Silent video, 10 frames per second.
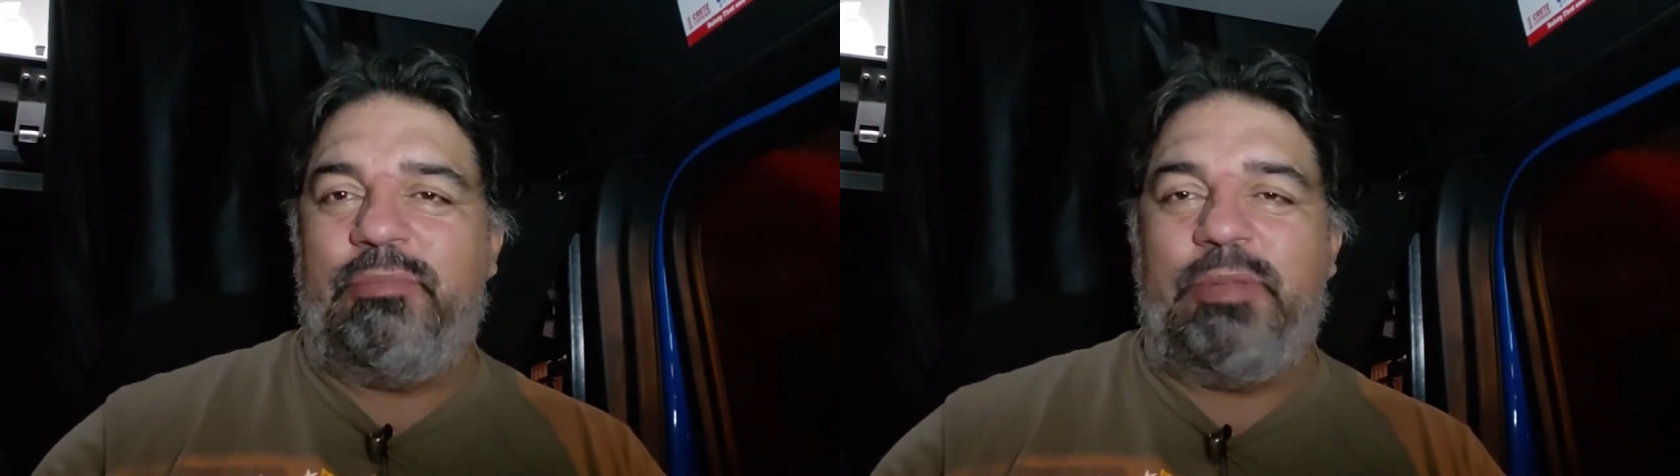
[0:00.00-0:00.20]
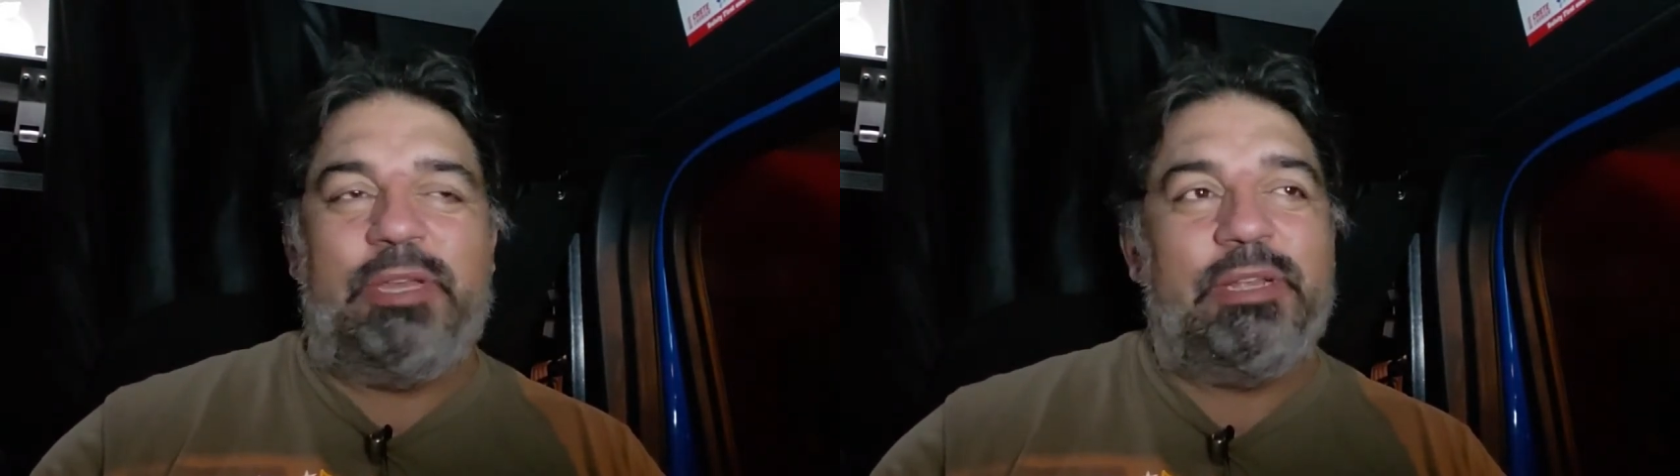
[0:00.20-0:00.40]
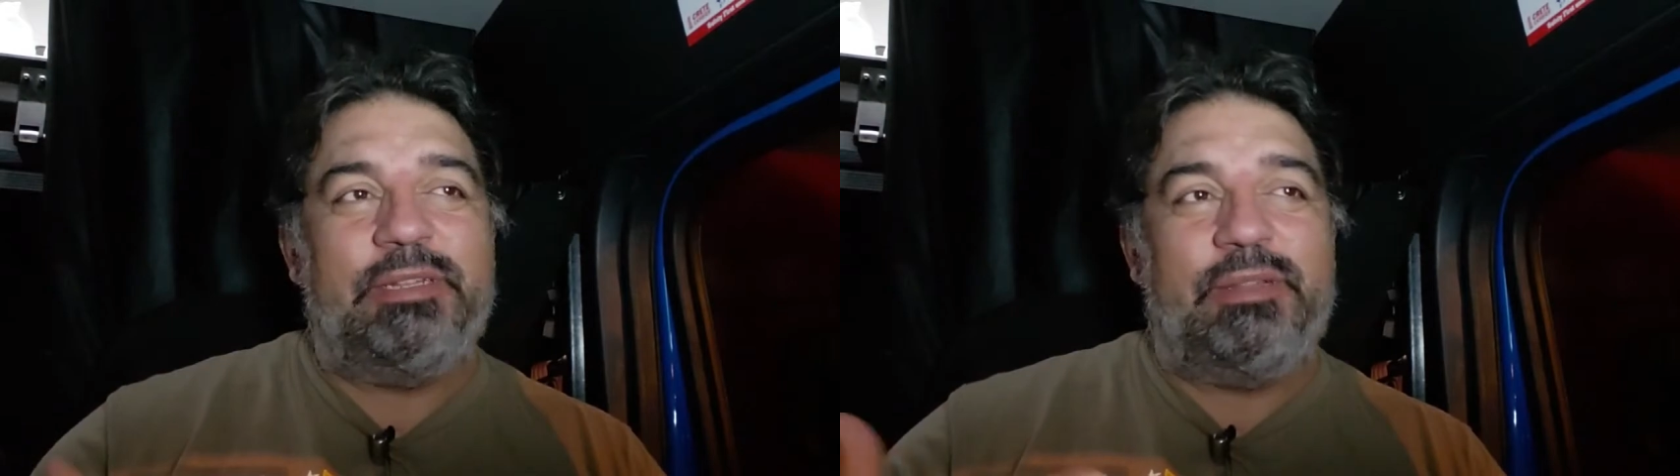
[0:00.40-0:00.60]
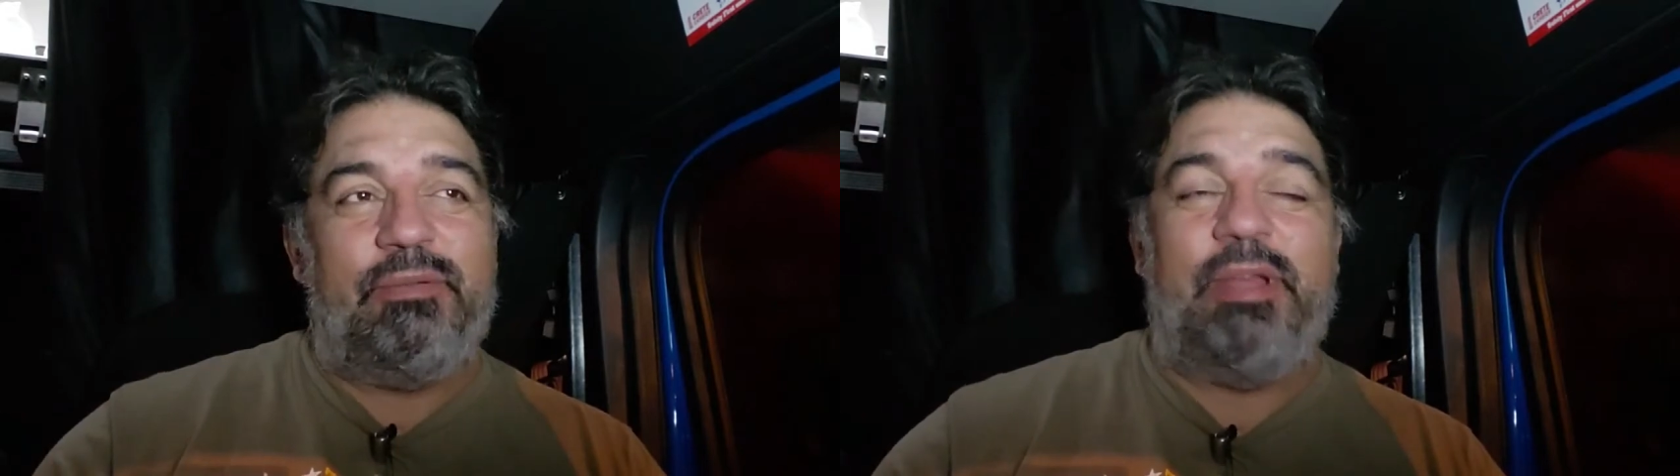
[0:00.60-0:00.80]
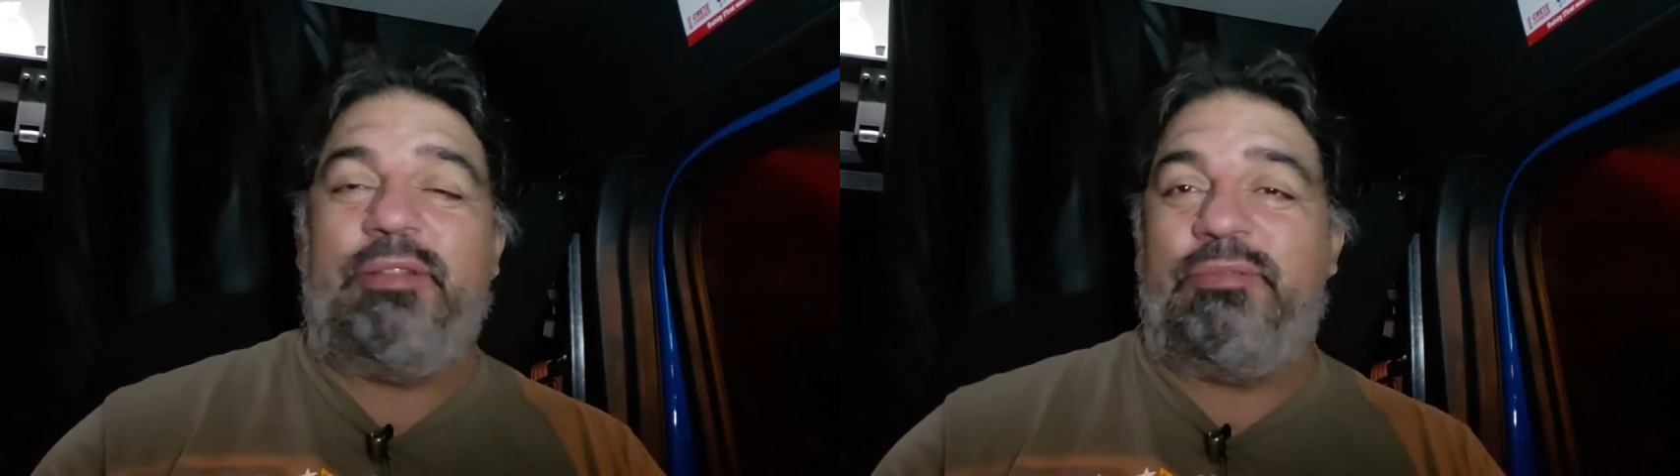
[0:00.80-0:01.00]
because the
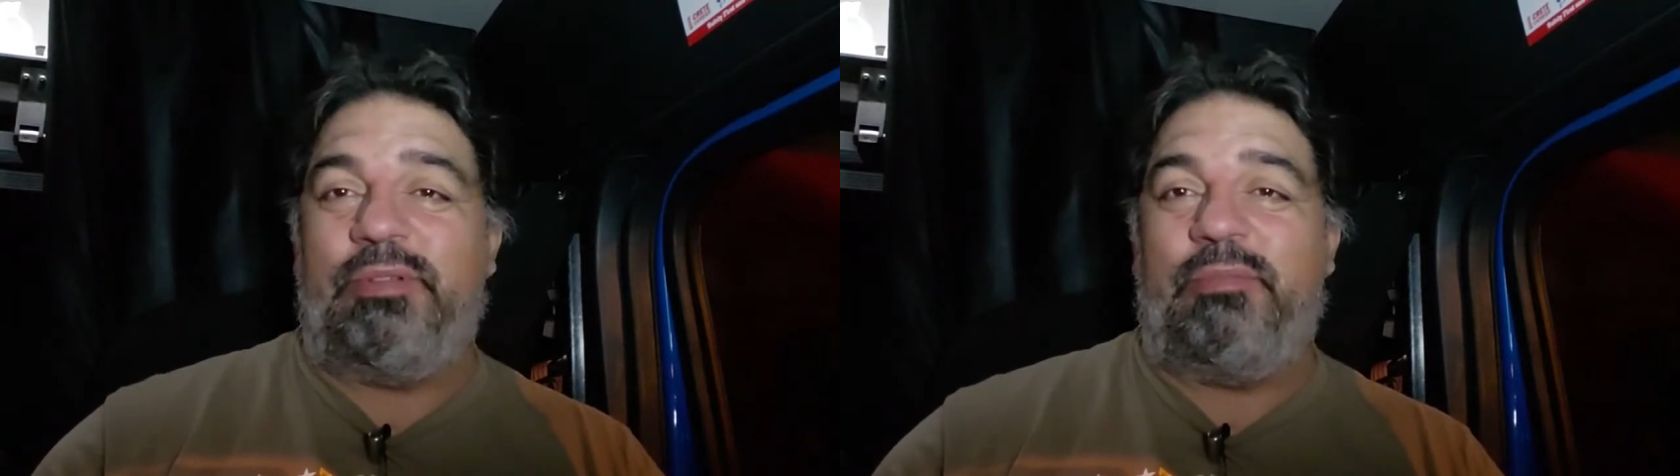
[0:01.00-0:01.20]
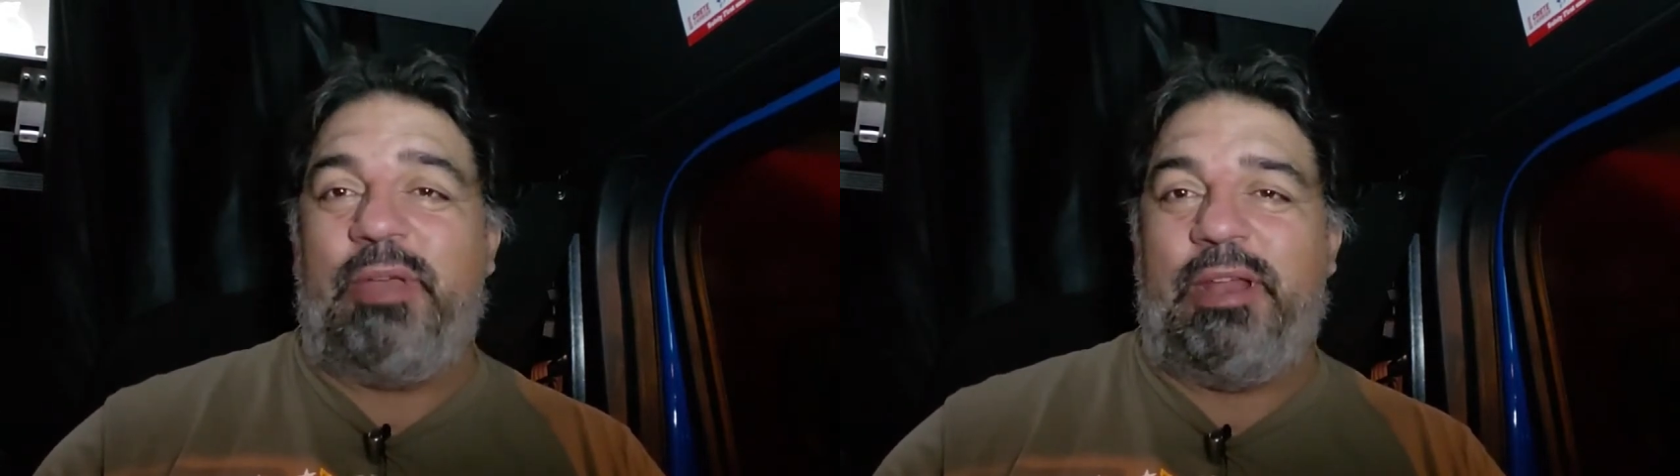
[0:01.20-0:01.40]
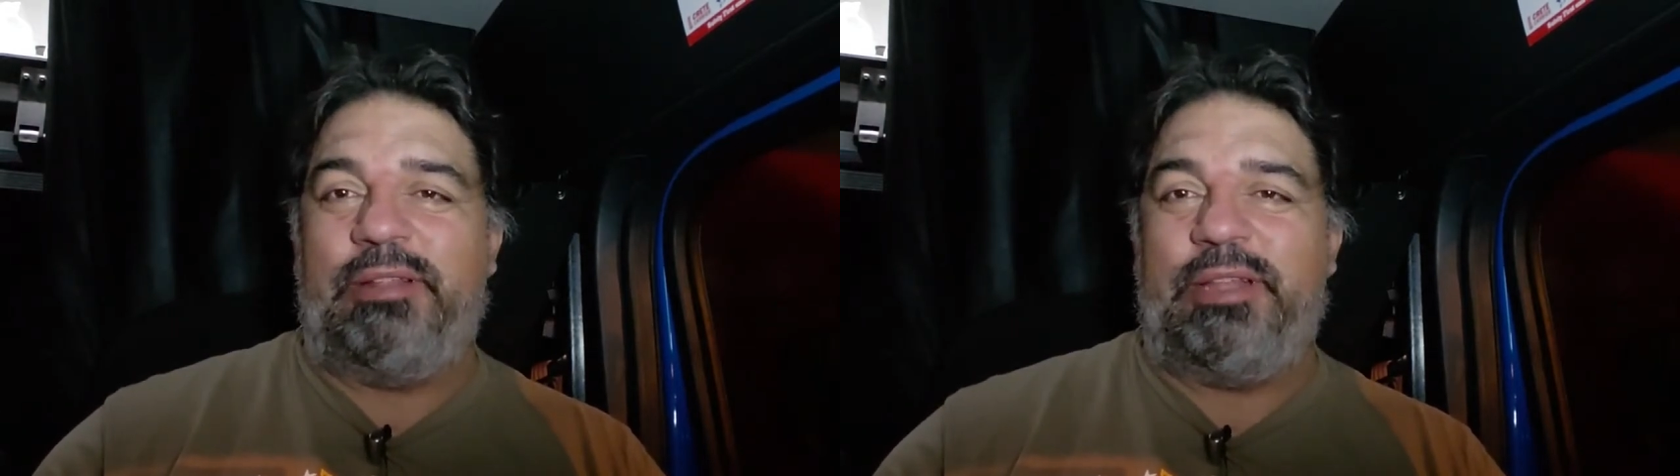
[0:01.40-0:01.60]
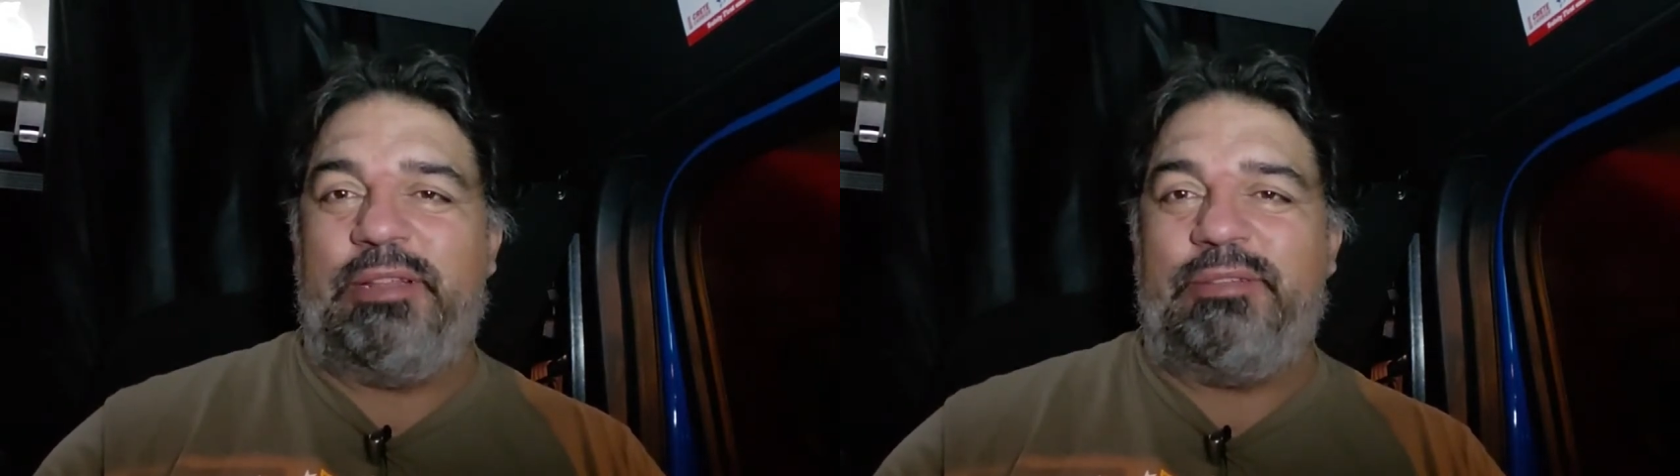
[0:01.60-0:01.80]
weather's really bad outside,